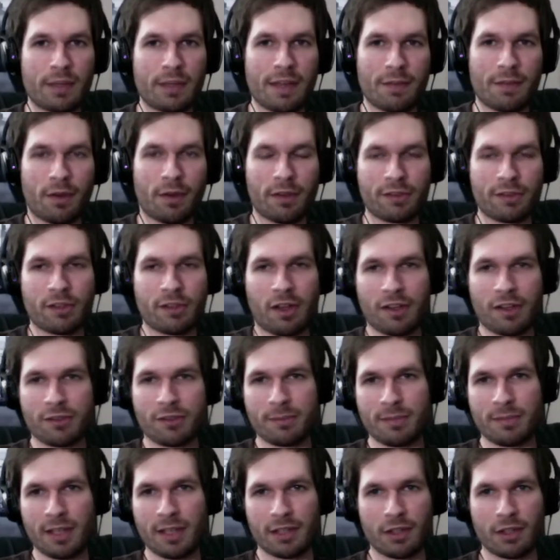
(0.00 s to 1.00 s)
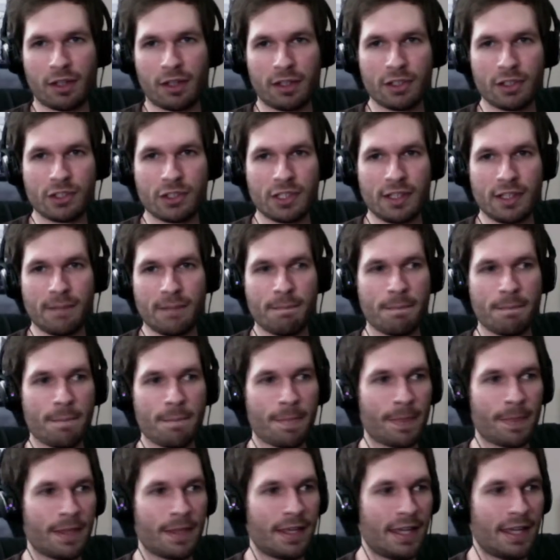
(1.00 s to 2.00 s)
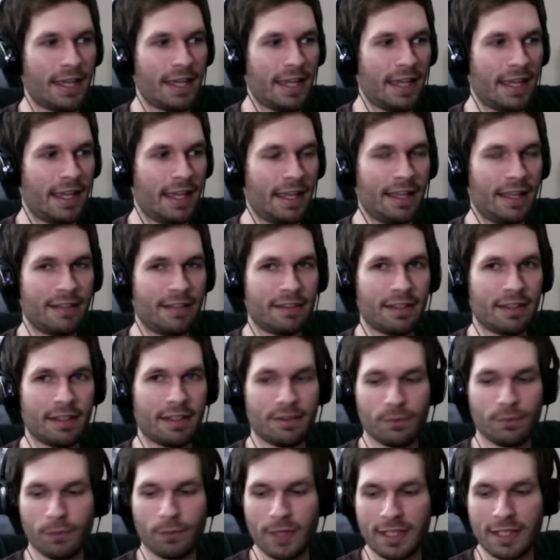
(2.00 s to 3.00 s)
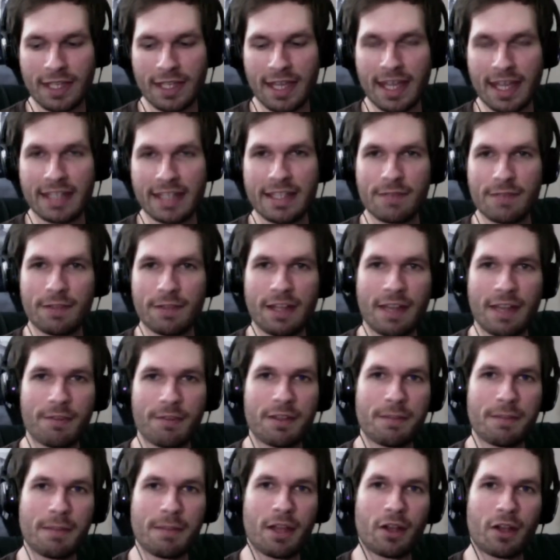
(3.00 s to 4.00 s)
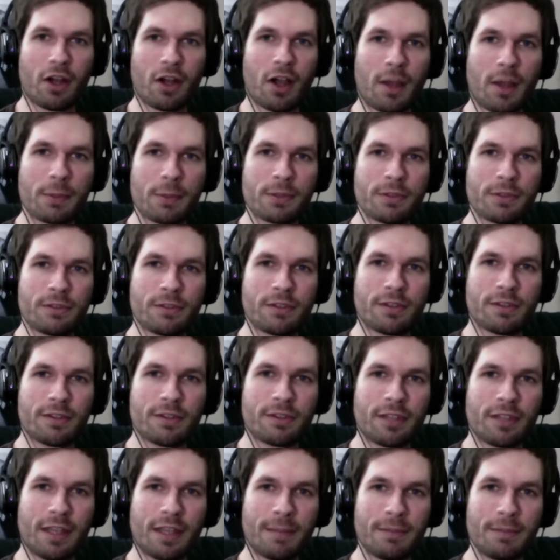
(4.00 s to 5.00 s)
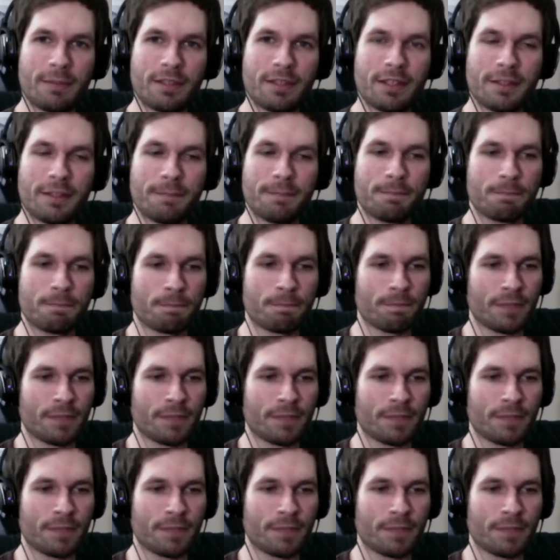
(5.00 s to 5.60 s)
We have all this awesome technology, and we can't even have the amount of options that this game did.